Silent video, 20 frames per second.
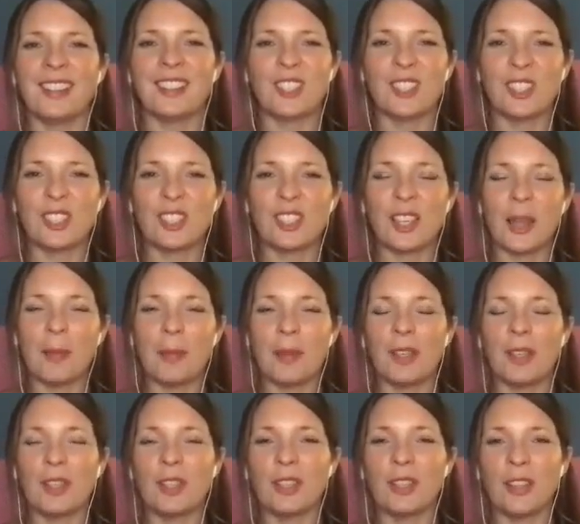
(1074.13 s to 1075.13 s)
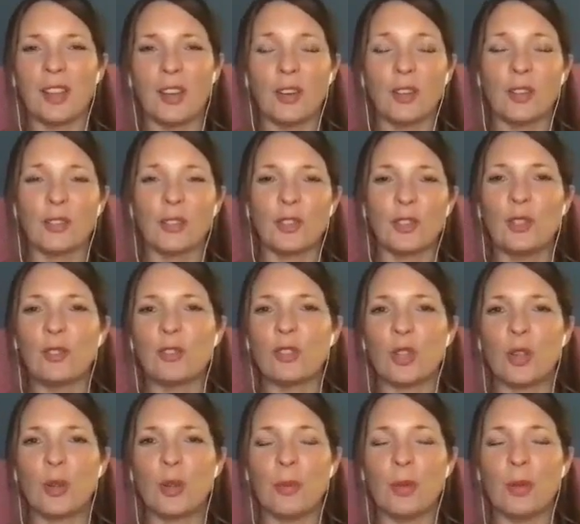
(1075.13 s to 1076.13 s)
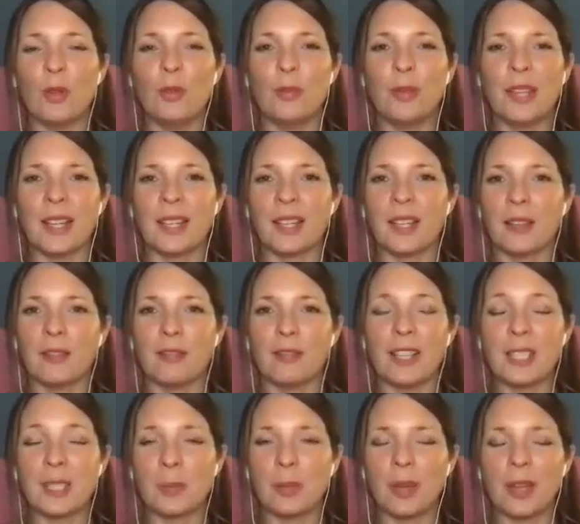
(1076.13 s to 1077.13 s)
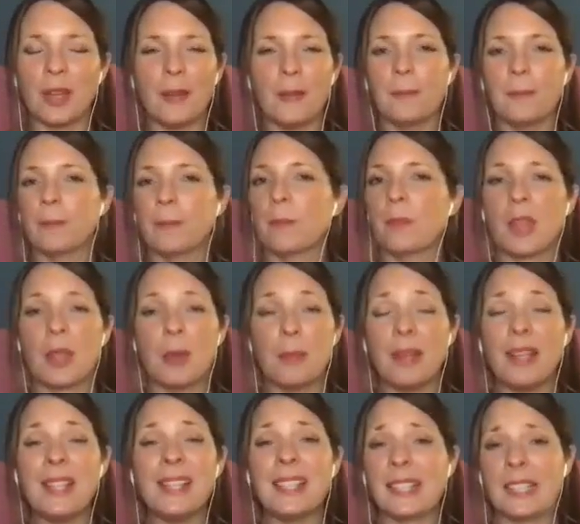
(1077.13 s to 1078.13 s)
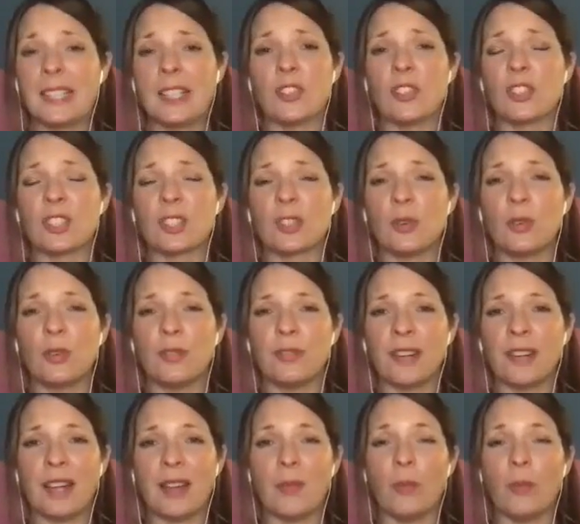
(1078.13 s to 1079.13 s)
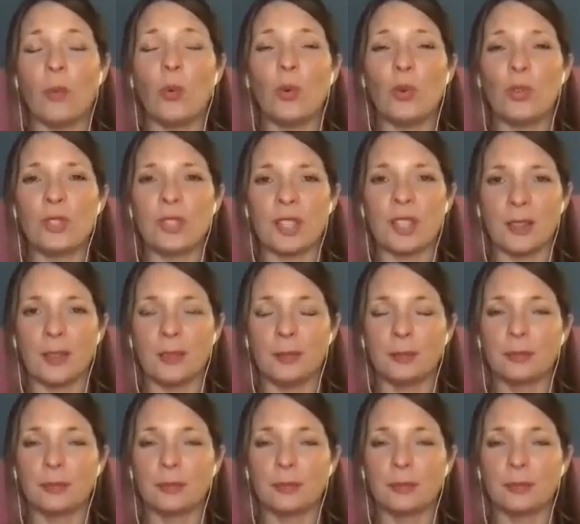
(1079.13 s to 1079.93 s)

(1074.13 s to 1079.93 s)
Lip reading: Just type in on YouTube oobleck recipe. Basically, it's just corn flour and water.